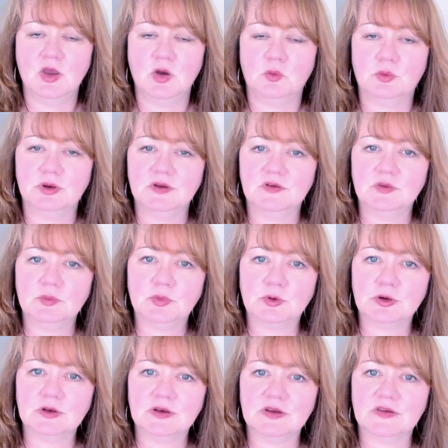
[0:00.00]
What is
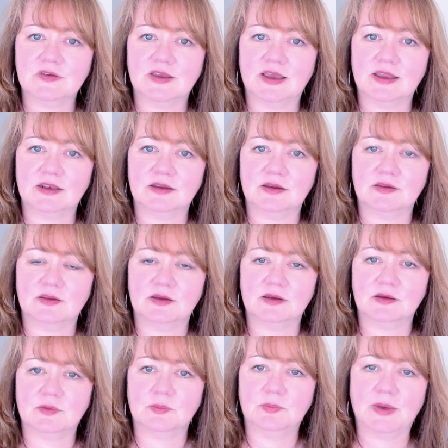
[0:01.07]
important is that
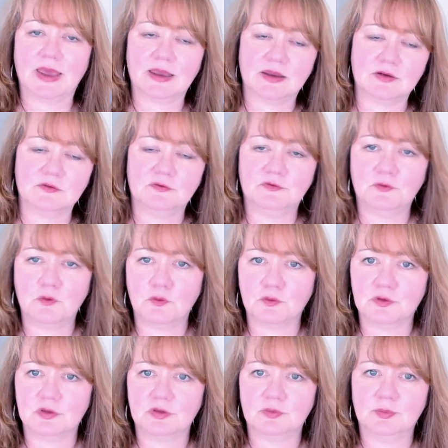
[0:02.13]
the back and
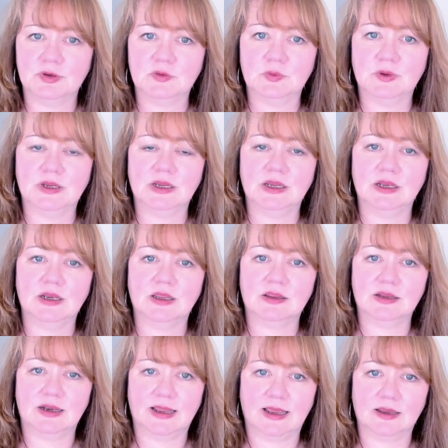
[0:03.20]
forth between
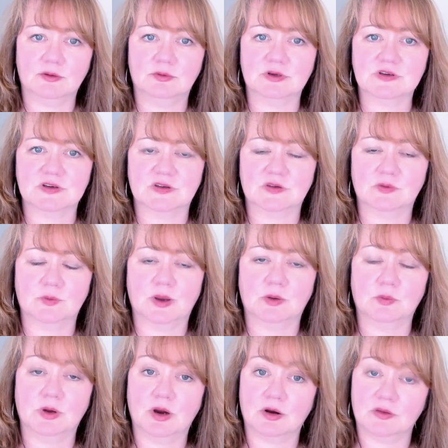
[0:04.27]
the languages,
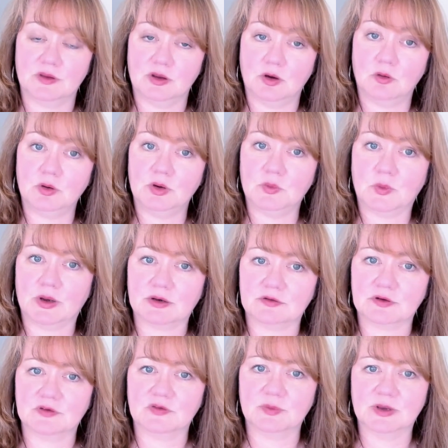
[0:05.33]
when we are the only one
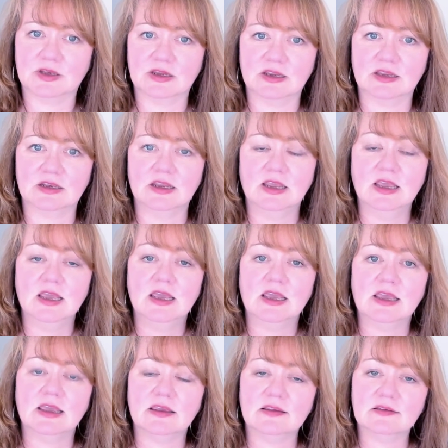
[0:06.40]
transmitting it,
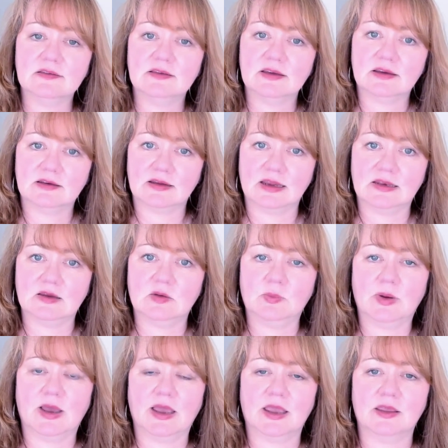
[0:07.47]
is dictated
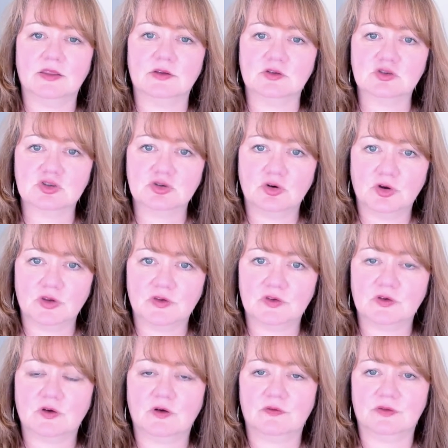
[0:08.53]
by the
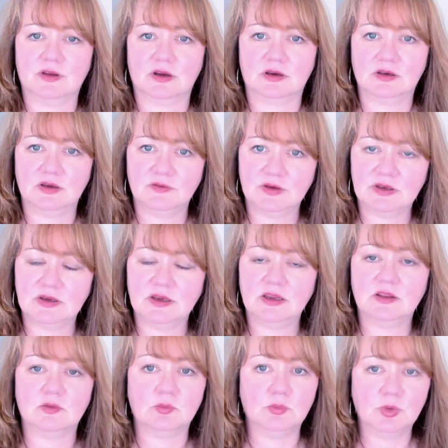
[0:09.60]
choice of the activity,
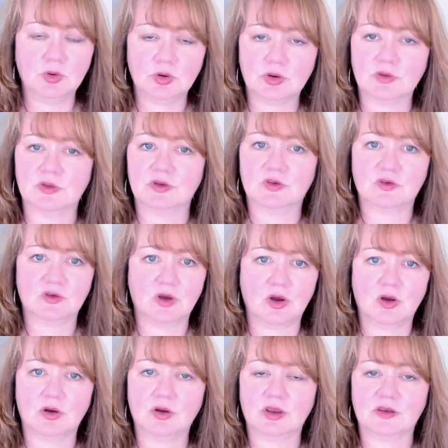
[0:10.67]
the book, the
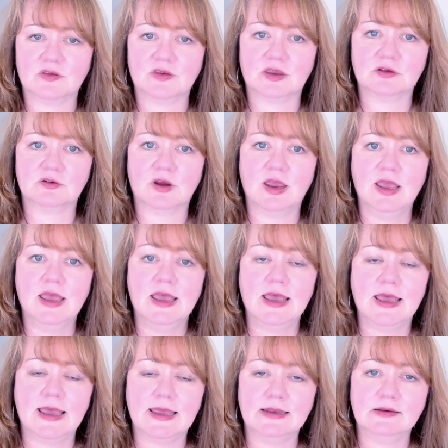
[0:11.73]
song, etc.,
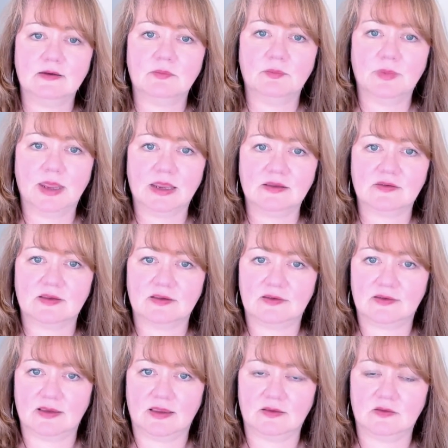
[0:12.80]
and makes
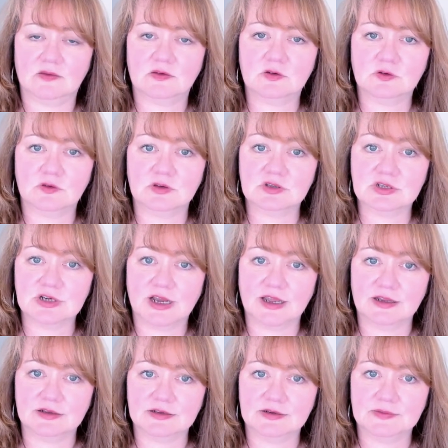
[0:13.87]
sense to the
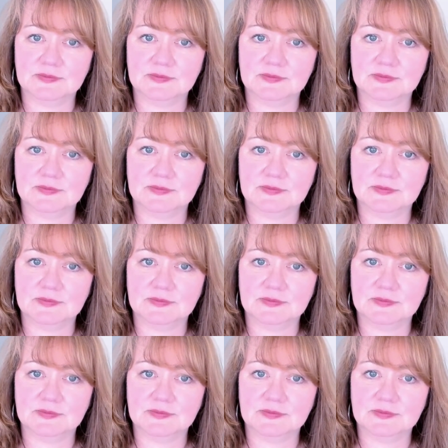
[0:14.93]
child.